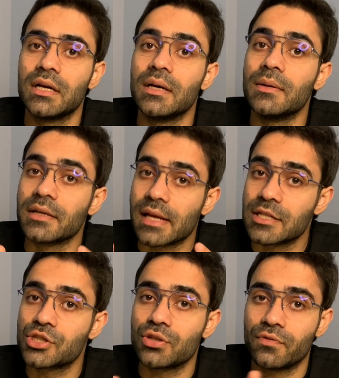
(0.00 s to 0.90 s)

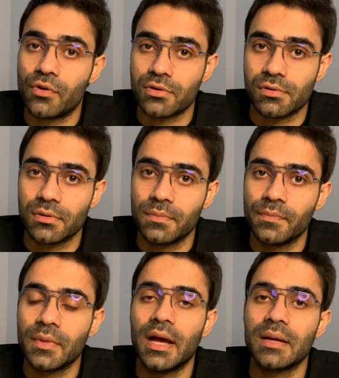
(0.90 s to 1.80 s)
retention of water
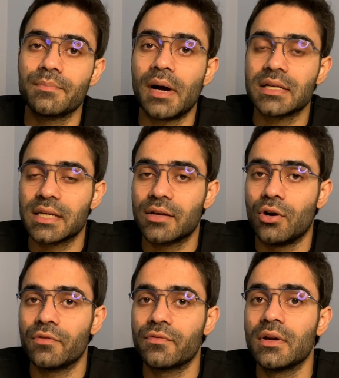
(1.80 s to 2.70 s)
and passing
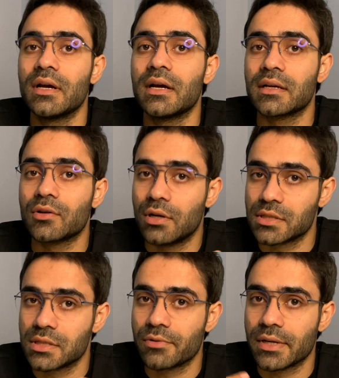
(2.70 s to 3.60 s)
of
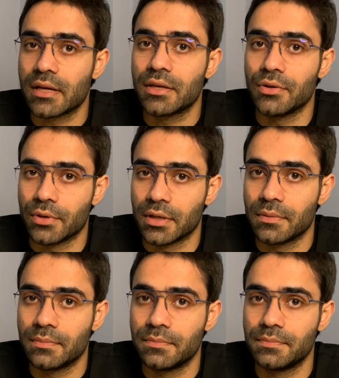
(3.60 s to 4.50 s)
concentrated urine.
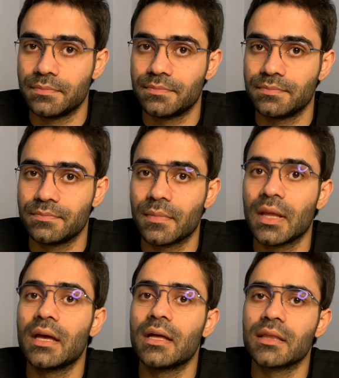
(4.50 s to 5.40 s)

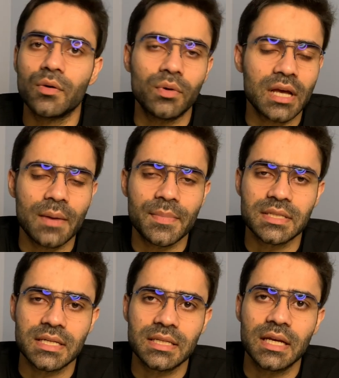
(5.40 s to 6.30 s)
Now, what
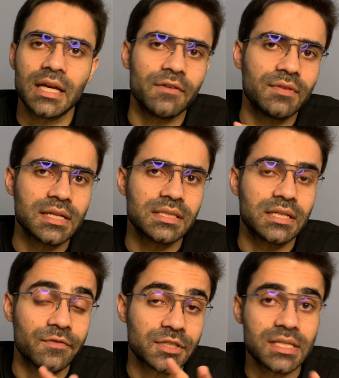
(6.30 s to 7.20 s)
happens is if there is
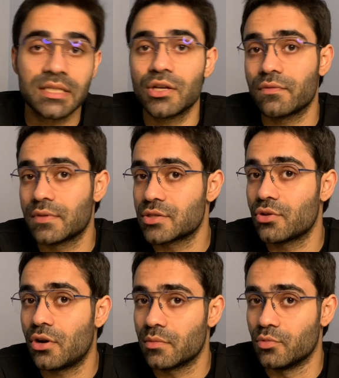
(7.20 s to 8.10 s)
deficiency of this
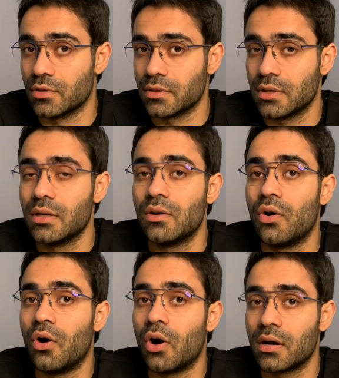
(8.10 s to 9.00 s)
hormone,
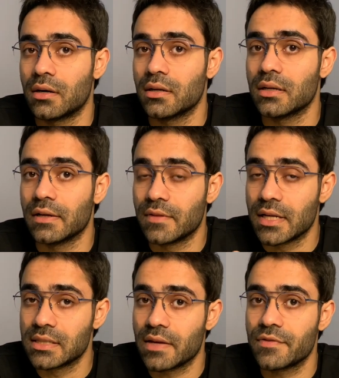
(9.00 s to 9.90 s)
or if
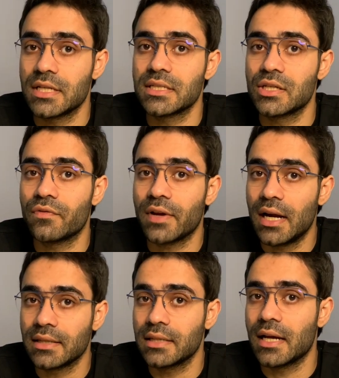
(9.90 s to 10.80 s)
there is deficiency of
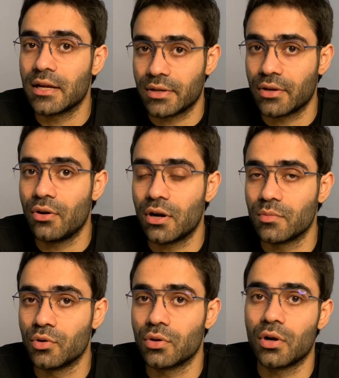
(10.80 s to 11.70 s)
antidiuretic
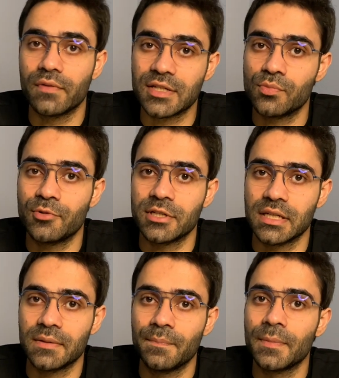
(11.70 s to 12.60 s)
hormone or
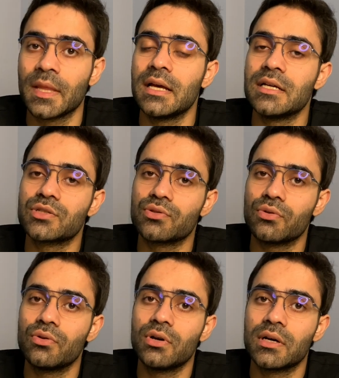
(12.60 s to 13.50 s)
vasopressin,
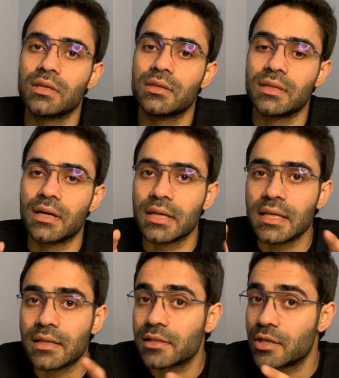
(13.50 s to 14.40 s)
so the
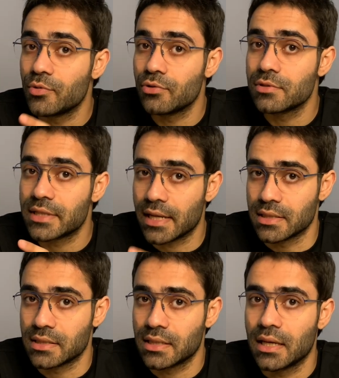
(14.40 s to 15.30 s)
renal tubule
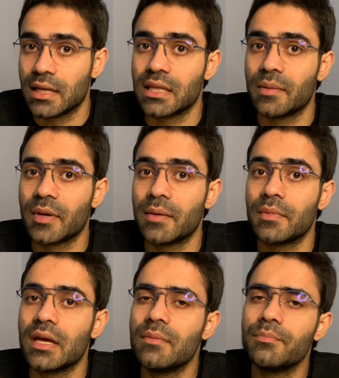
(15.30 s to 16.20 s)
cells, they
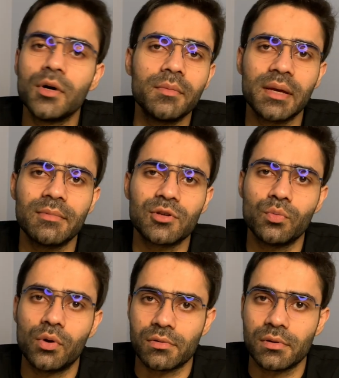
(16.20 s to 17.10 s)
become impermeable to
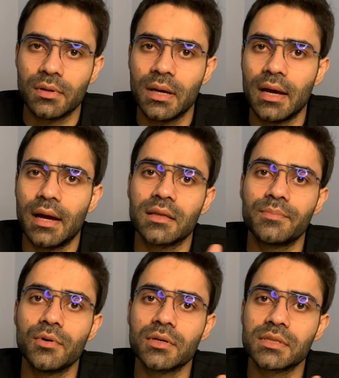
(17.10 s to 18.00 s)
water and the
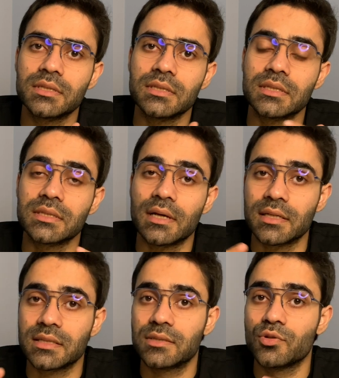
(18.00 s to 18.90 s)
person
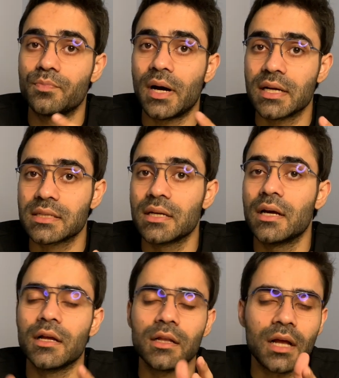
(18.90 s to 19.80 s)
starts to pass
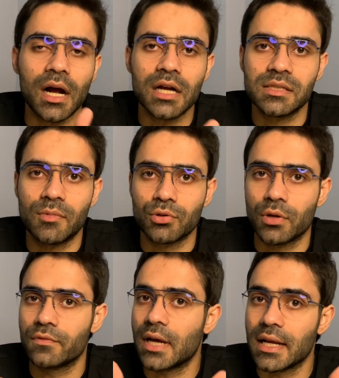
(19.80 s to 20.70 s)
large amount
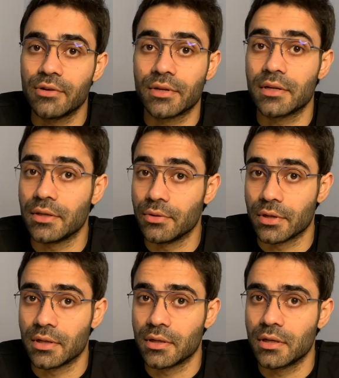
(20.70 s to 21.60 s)
of diluted
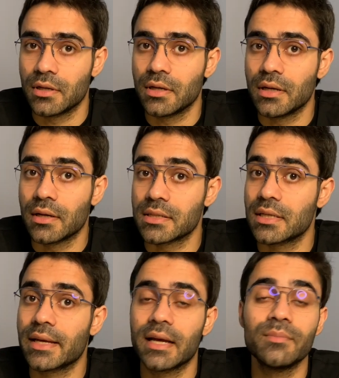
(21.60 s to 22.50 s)
urine, resulting in